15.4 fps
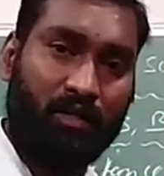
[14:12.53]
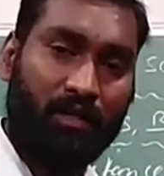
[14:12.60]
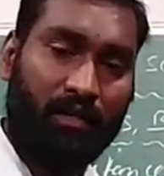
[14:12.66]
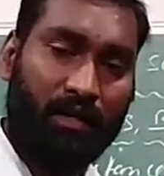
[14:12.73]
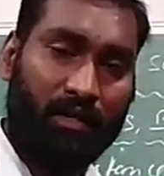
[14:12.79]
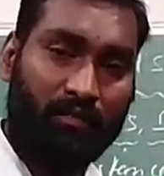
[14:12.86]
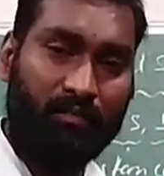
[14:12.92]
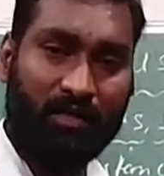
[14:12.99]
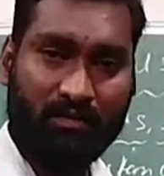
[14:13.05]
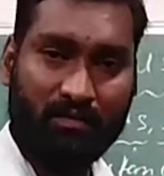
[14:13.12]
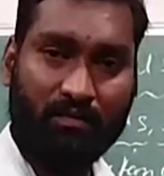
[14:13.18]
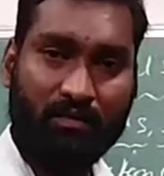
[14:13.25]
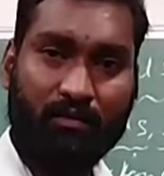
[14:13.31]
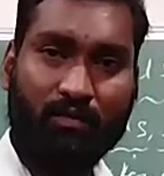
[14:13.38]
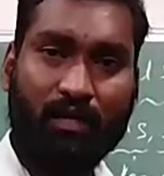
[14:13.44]

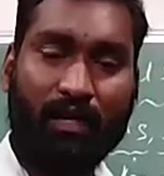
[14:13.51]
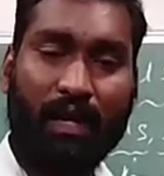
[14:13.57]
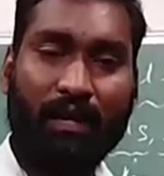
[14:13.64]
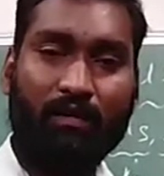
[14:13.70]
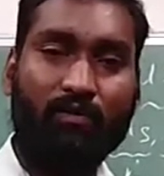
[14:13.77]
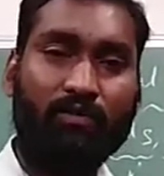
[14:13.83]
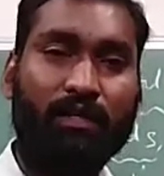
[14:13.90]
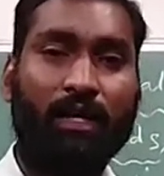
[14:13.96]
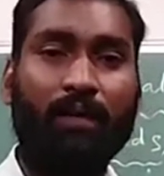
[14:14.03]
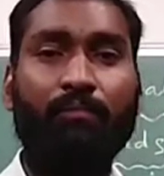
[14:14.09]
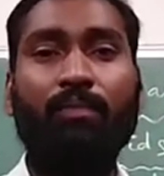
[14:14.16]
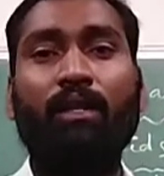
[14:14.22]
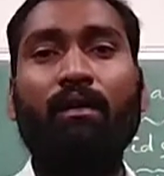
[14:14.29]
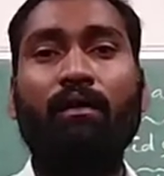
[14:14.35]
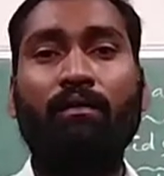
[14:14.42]
litmus, you can add to
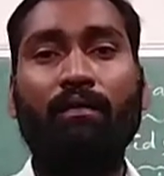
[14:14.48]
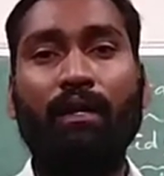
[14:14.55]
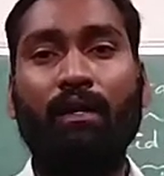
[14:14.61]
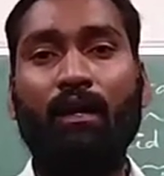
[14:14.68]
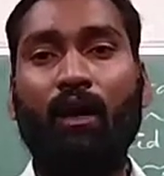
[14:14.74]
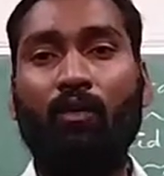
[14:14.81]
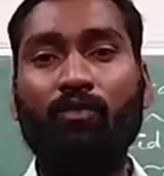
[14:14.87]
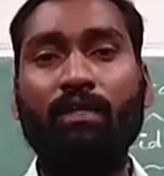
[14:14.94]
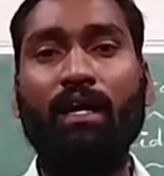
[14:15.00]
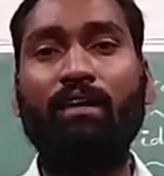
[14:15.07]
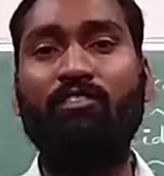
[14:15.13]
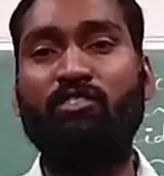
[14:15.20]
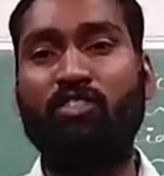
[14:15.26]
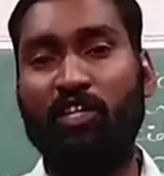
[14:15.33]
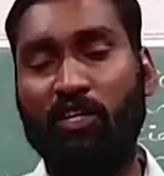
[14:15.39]
them. Then how they
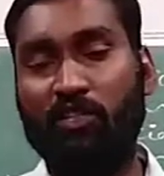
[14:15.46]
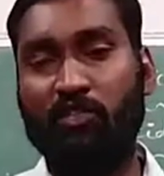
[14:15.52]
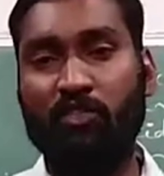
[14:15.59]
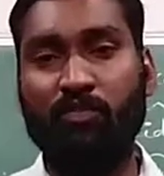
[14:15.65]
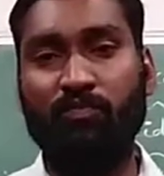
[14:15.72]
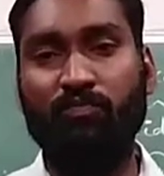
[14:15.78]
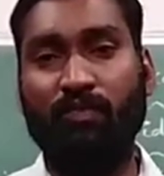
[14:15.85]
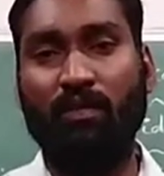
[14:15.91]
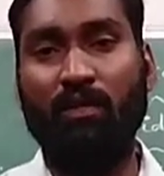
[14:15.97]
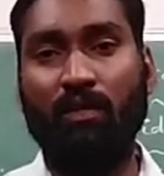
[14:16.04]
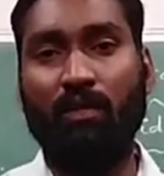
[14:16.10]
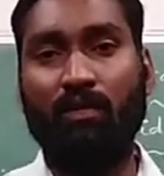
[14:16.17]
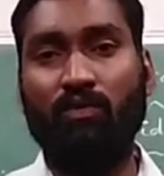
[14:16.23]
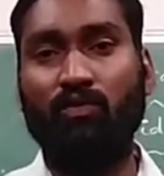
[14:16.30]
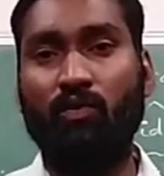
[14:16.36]
are changed.
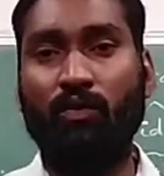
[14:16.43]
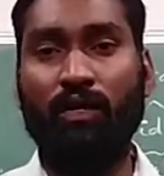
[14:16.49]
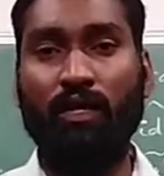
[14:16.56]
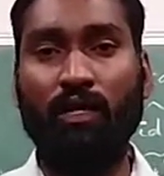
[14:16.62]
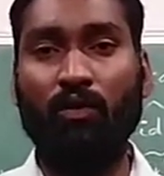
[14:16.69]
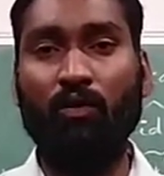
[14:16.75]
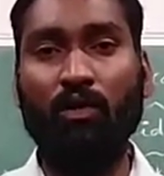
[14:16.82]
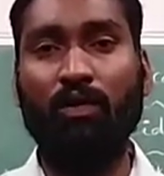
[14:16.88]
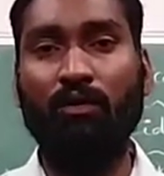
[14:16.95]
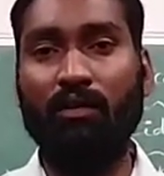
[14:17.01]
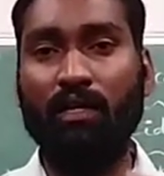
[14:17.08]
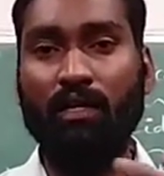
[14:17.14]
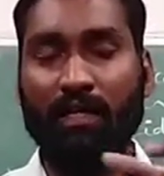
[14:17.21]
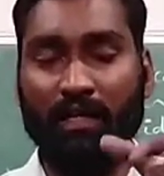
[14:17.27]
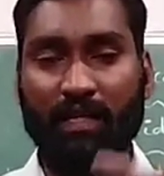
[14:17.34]
So we can note down
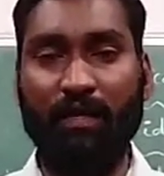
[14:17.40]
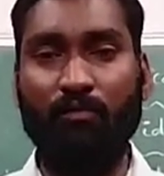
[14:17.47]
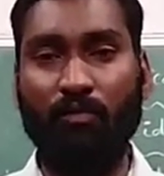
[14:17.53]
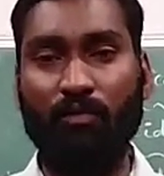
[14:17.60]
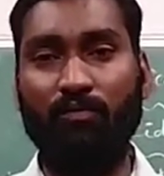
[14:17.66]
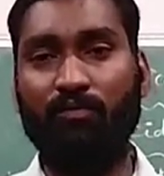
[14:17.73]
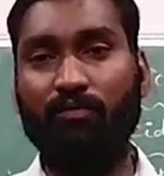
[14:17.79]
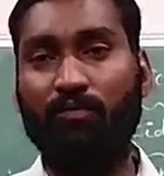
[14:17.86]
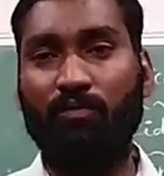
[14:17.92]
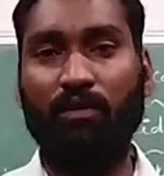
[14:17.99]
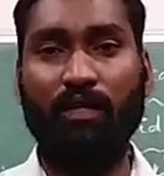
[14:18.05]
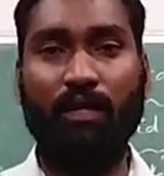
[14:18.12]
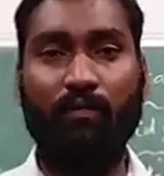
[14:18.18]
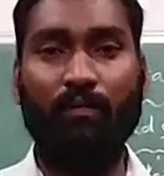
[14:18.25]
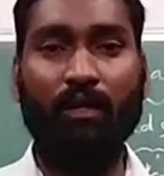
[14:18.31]
in a table.
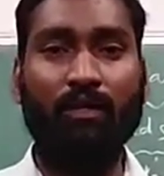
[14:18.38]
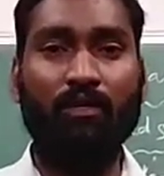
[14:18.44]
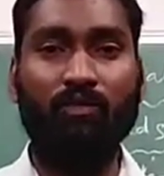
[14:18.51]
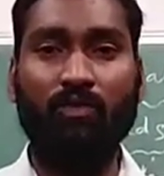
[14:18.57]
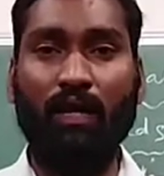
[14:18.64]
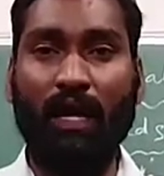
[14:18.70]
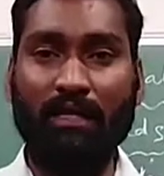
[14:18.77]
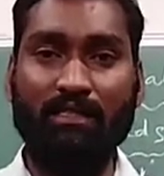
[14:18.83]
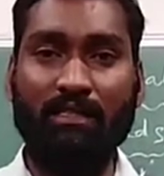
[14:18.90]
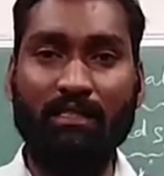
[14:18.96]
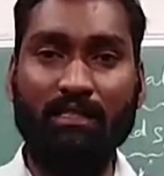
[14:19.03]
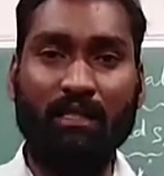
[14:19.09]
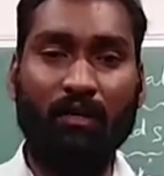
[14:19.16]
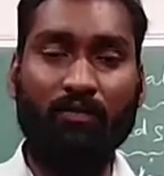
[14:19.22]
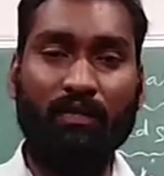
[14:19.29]
Okay, so
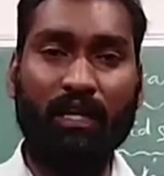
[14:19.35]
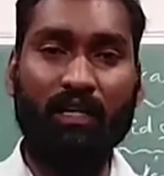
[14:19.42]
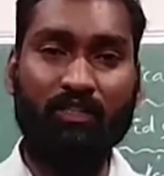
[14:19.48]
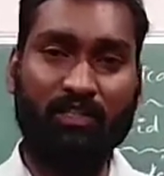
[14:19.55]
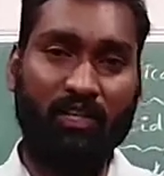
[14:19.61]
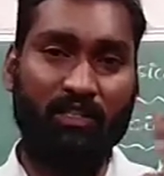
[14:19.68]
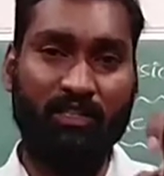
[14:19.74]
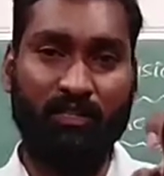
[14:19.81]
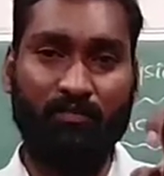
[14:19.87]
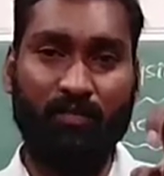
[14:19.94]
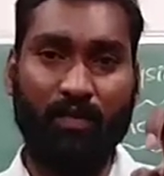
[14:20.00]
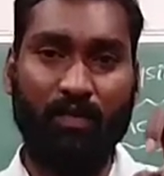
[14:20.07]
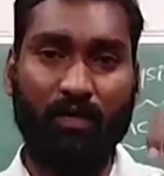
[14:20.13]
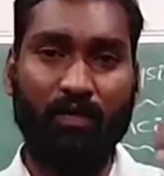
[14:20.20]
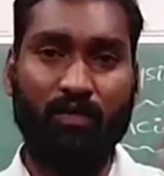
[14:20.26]
acids how they are changing.
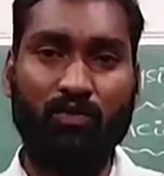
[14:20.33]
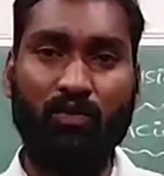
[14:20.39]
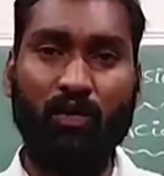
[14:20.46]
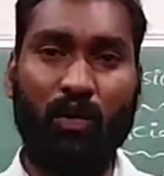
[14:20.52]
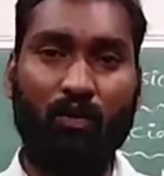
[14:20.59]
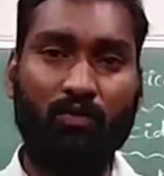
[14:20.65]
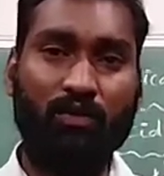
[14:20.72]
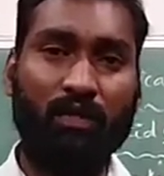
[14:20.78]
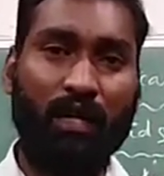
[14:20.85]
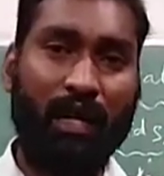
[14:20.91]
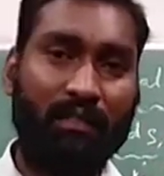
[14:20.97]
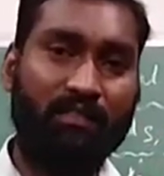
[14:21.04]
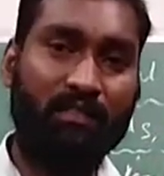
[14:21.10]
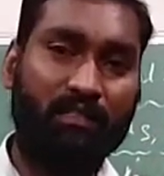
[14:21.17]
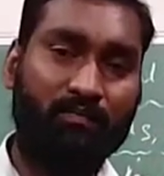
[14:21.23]
So how the
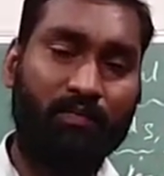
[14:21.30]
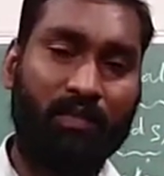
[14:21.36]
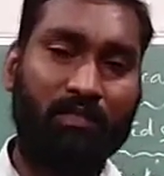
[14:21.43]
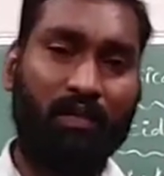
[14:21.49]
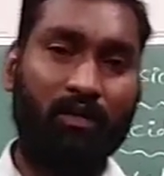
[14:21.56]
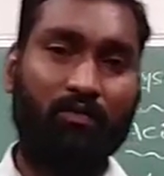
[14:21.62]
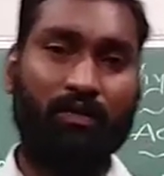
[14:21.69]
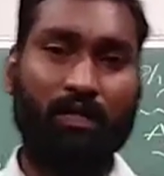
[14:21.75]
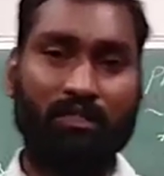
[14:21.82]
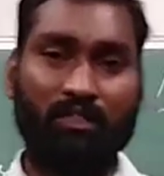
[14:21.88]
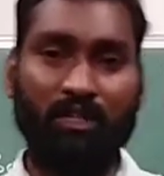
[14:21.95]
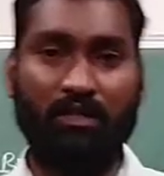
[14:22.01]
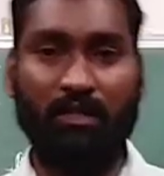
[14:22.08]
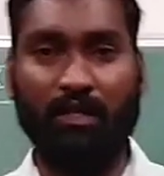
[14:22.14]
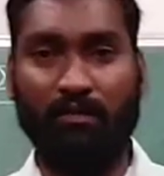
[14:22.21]
acids means how they
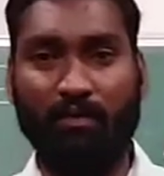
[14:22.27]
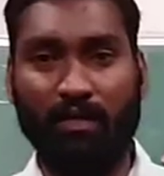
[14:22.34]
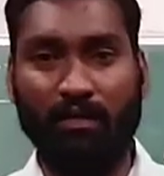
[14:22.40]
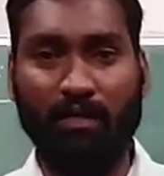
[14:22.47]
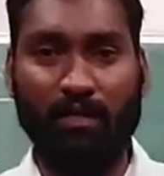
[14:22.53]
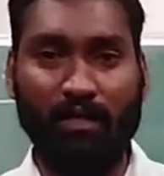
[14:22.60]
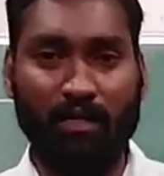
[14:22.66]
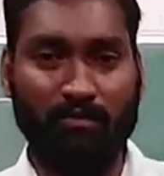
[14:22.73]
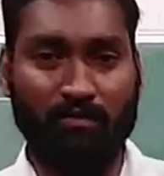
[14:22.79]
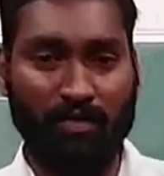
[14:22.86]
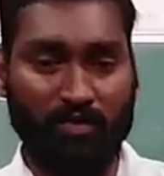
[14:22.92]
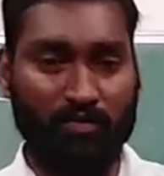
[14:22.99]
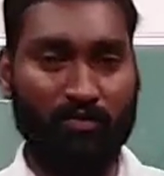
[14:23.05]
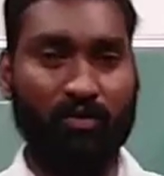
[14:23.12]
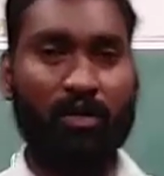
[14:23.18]
change red
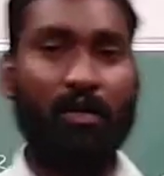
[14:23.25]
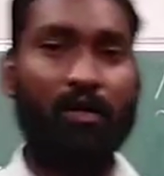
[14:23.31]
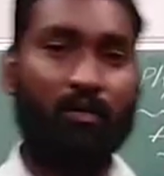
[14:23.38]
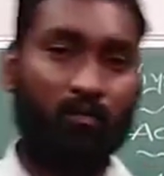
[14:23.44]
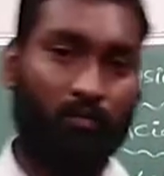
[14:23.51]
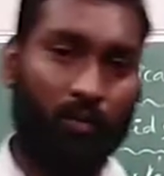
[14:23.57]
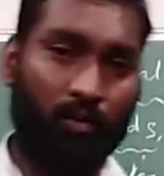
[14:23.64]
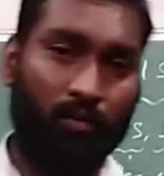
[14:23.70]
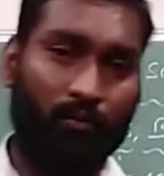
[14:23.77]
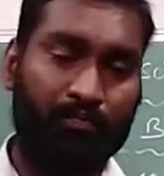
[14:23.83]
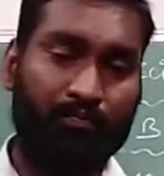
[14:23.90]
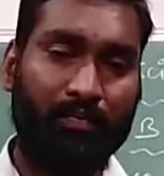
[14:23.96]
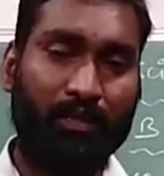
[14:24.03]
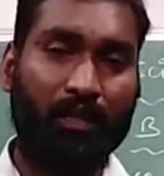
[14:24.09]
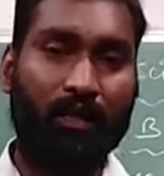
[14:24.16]
litmus to
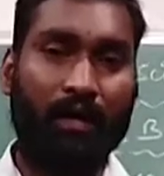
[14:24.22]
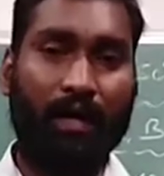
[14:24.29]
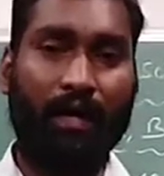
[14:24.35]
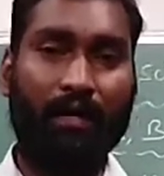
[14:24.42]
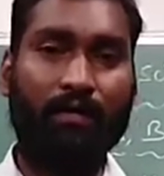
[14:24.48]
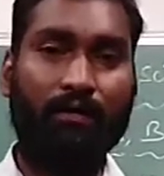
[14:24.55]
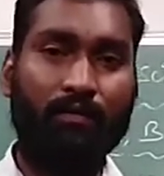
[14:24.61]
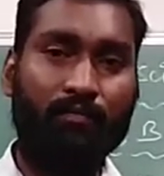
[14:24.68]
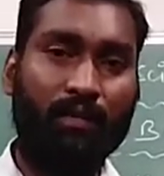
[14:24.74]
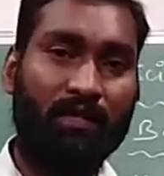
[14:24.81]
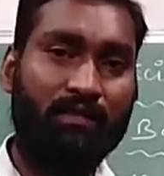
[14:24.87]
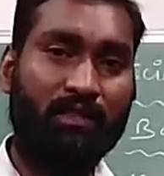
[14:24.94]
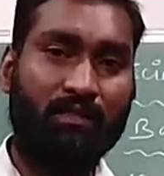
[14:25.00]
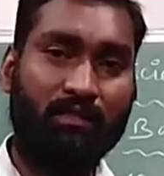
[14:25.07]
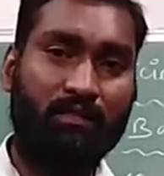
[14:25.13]
blue, and
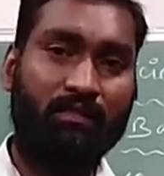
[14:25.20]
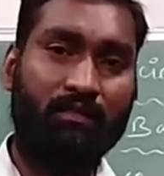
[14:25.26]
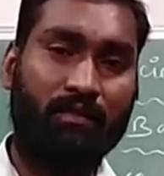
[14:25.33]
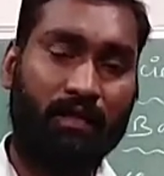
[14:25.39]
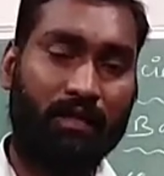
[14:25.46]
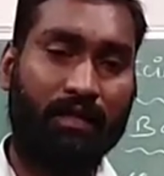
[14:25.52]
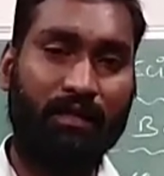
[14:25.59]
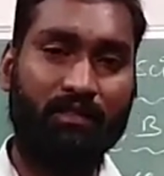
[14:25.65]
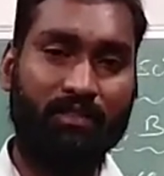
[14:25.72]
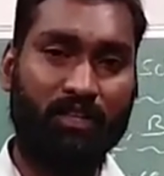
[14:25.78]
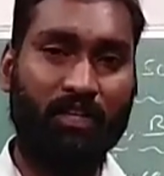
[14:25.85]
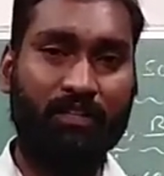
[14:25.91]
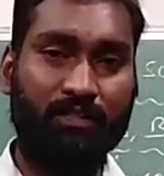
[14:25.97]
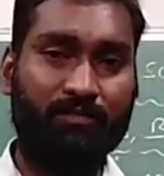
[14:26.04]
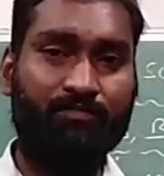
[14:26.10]
bases they can
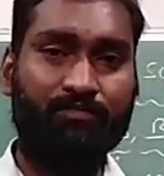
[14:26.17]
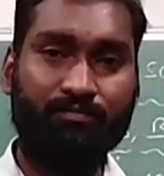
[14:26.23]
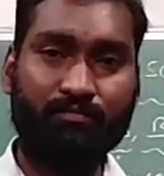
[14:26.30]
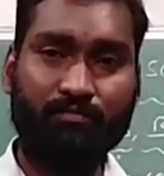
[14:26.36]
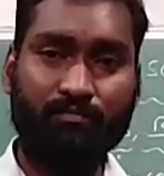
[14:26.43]
change